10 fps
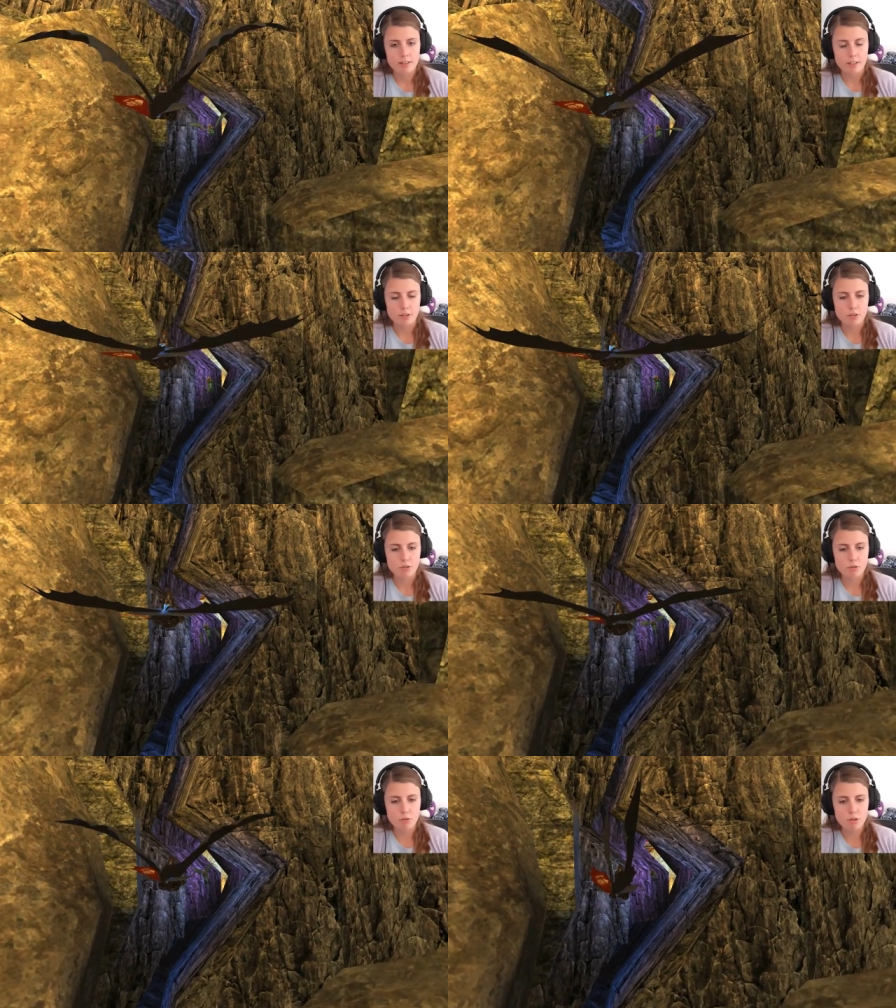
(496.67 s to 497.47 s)
this
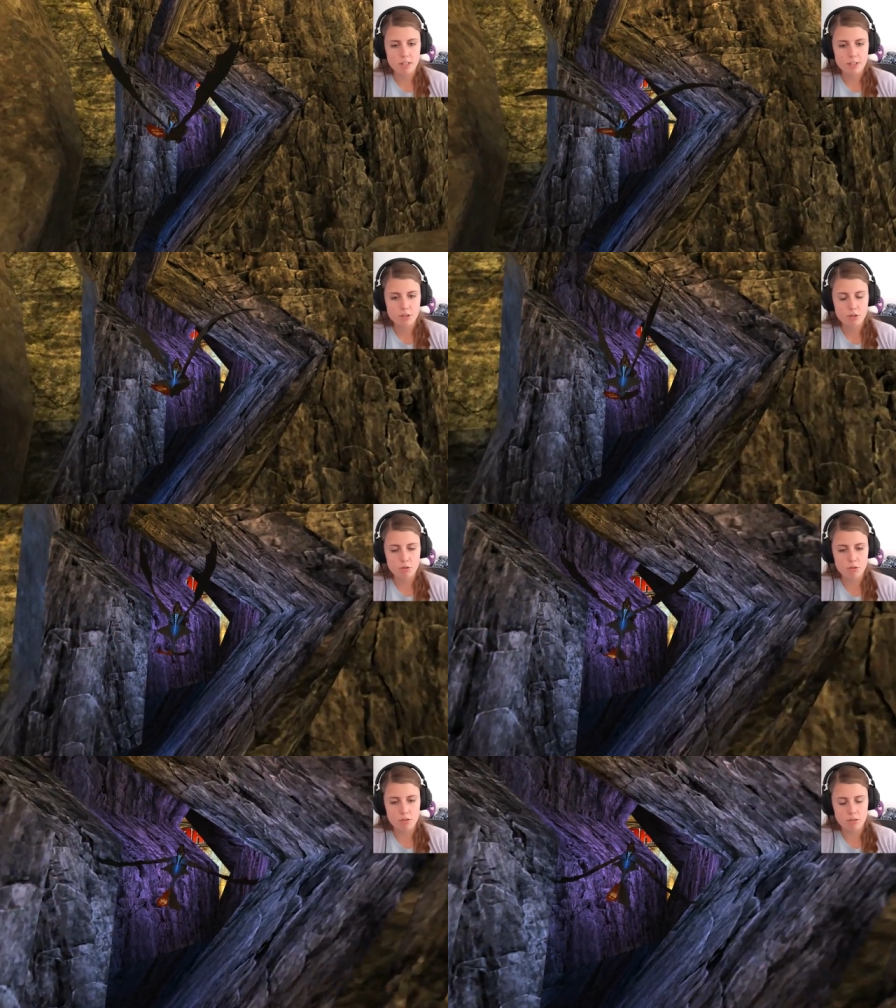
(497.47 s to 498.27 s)
school is
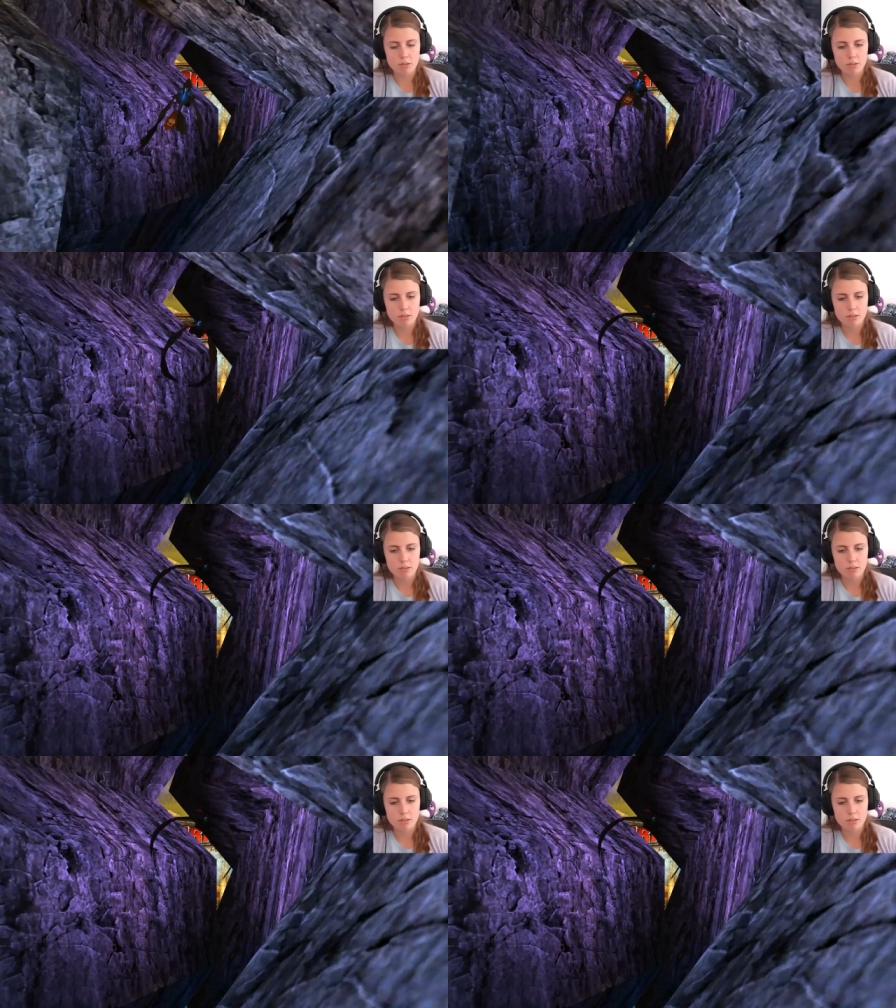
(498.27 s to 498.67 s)
cool!